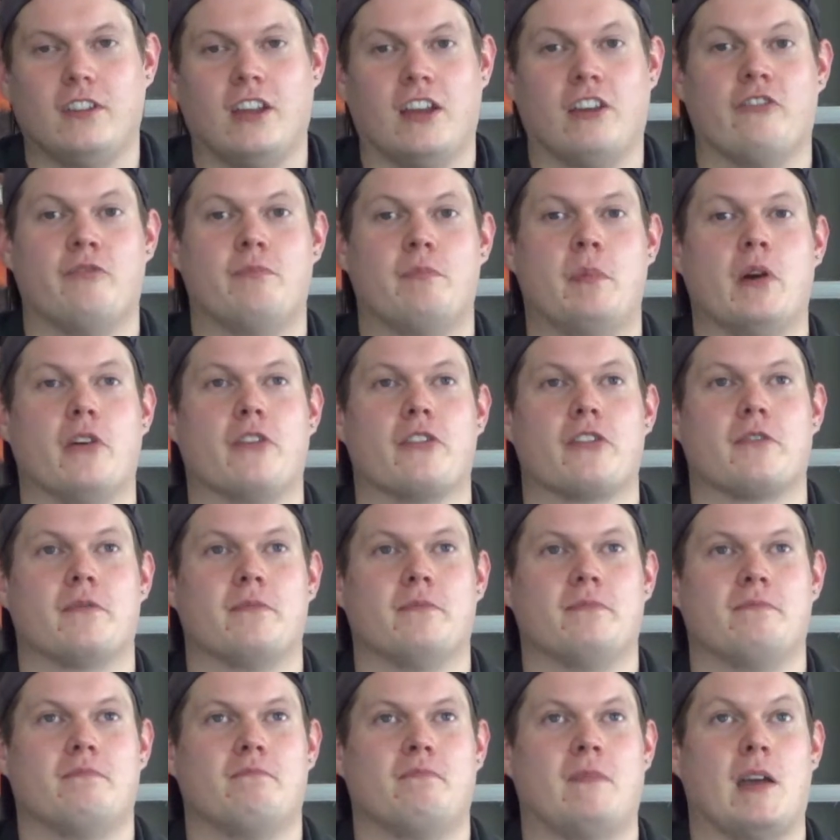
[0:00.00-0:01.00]
of both
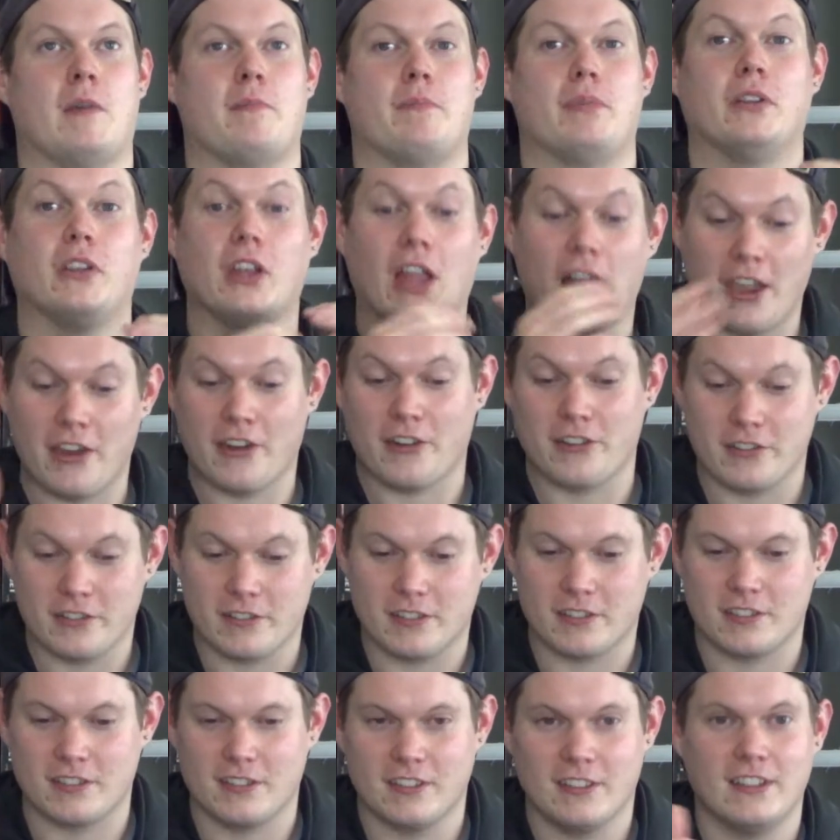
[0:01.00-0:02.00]
my
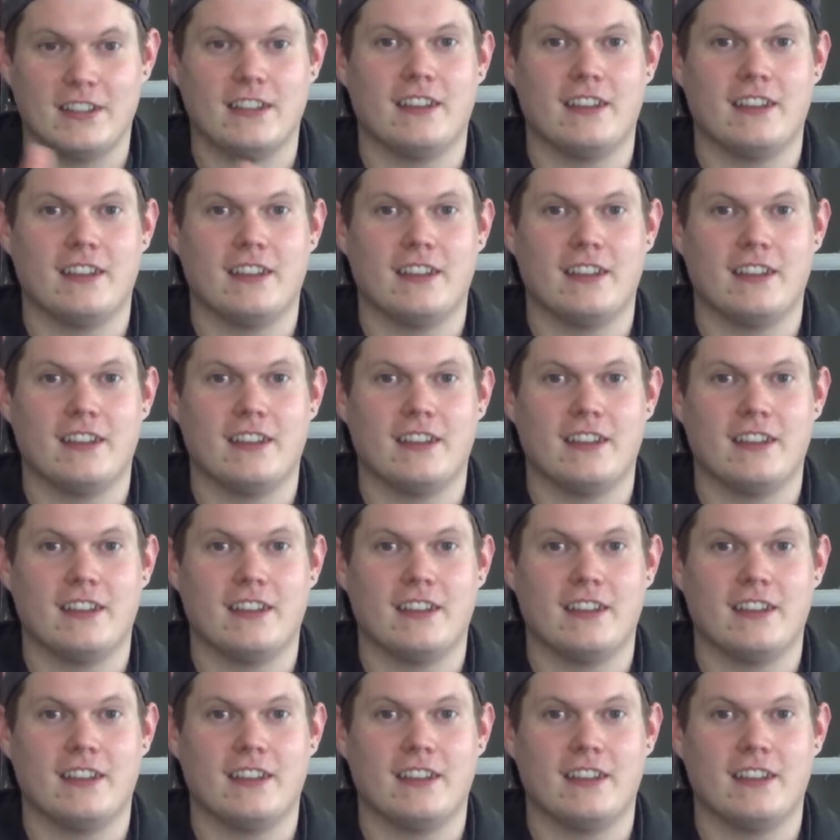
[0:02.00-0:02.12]
players